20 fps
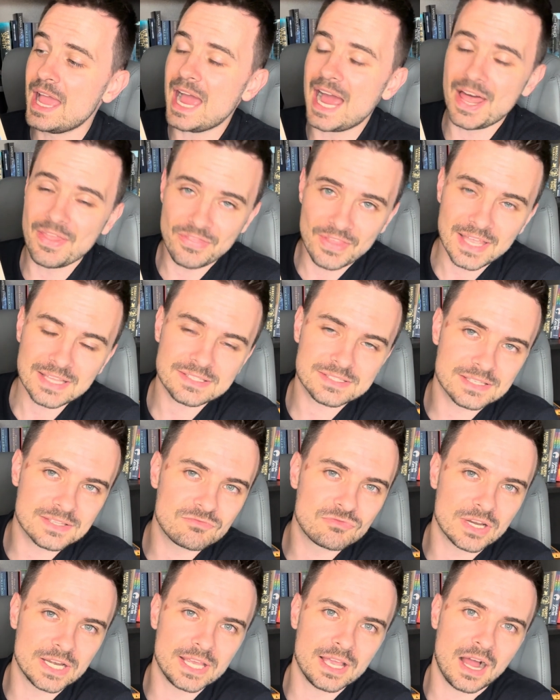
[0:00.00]
And that's the
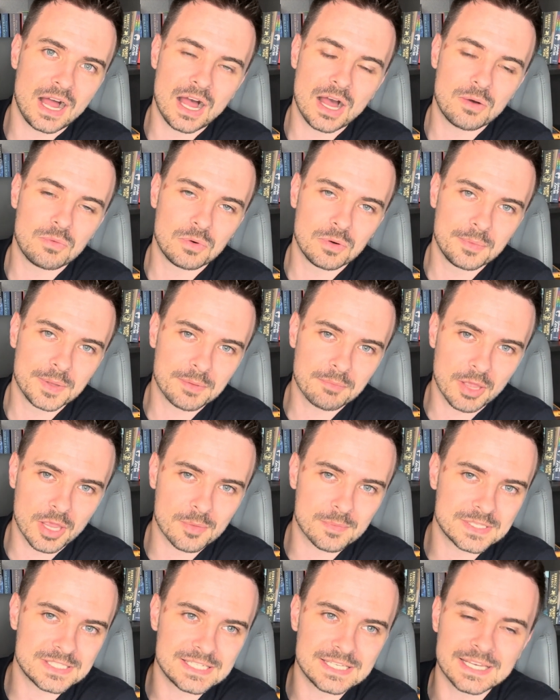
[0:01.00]
really heartwarming
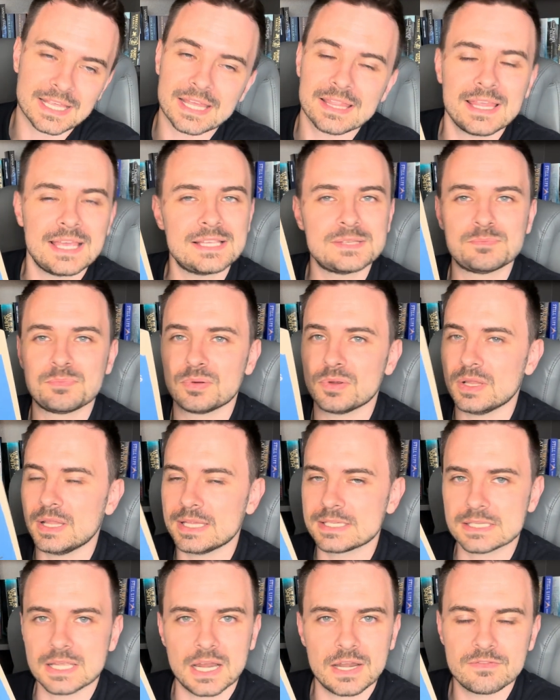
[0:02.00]
moment in it.
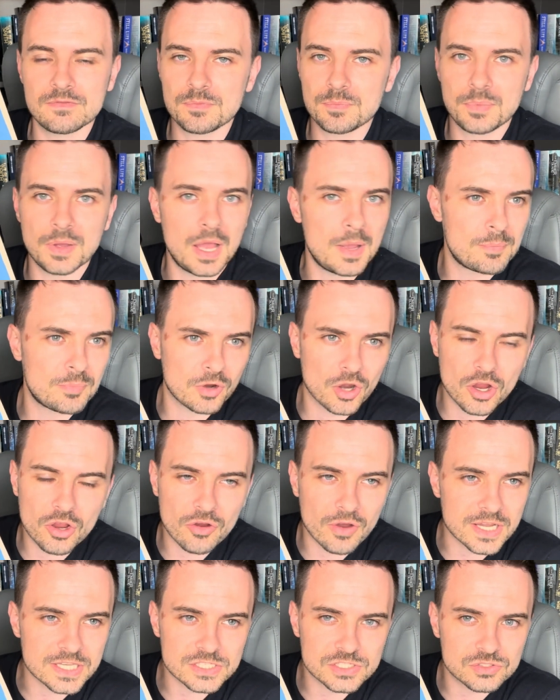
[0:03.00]
There's kind of a
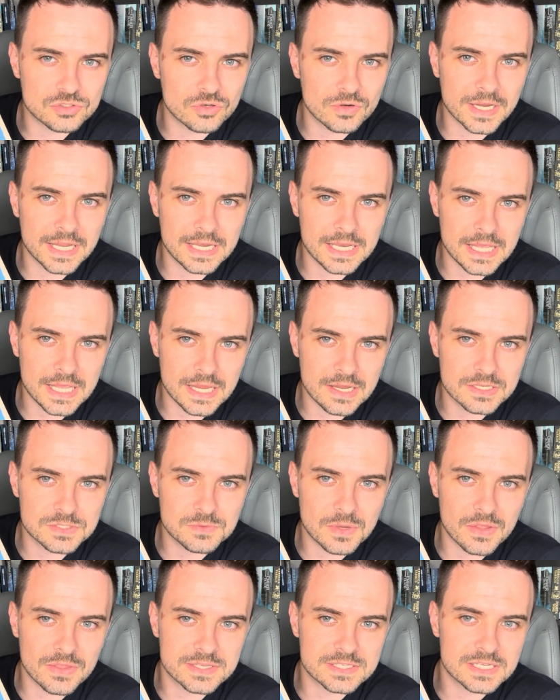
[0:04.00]
progress story in here as
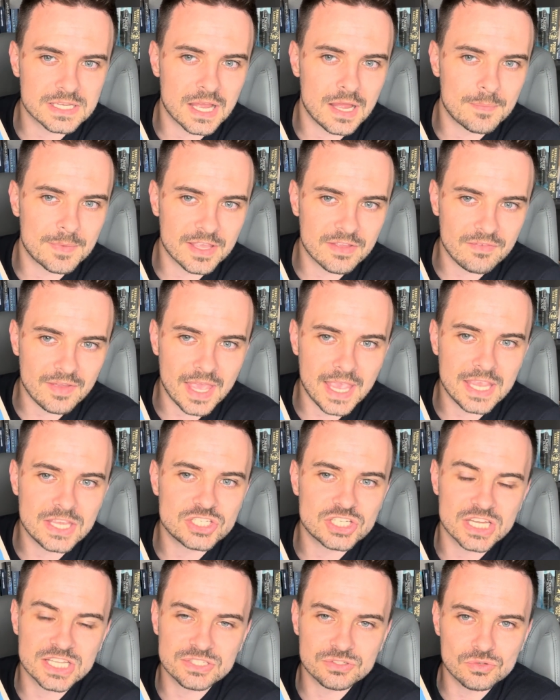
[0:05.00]
well. There's a coming of
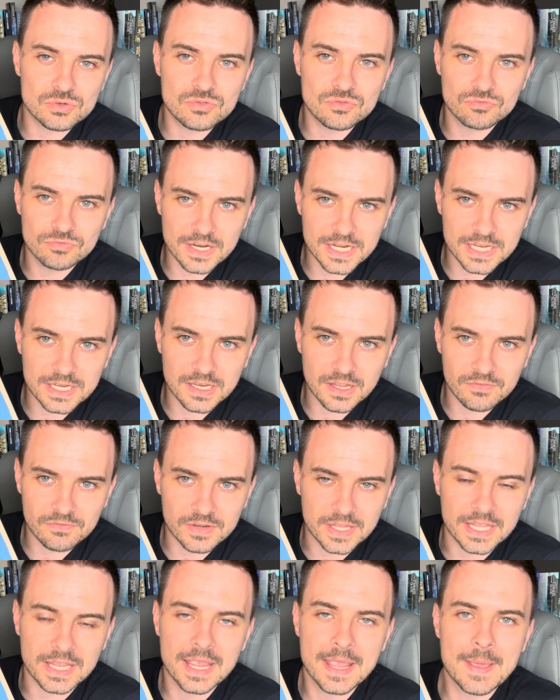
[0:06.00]
age. It's all really
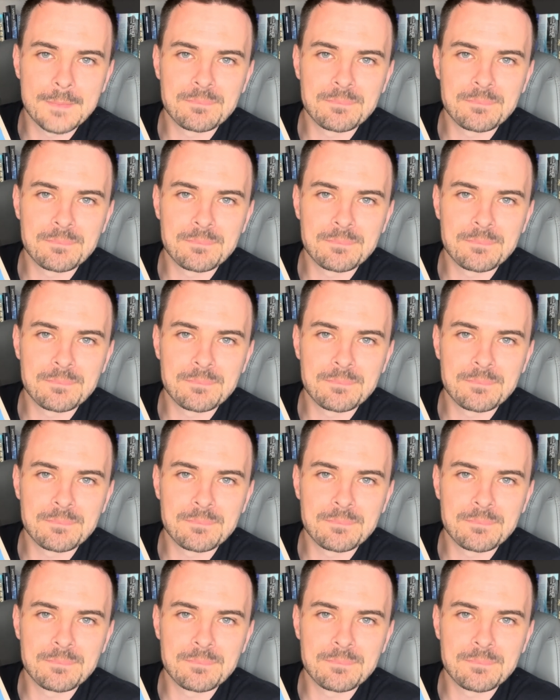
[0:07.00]
lovely.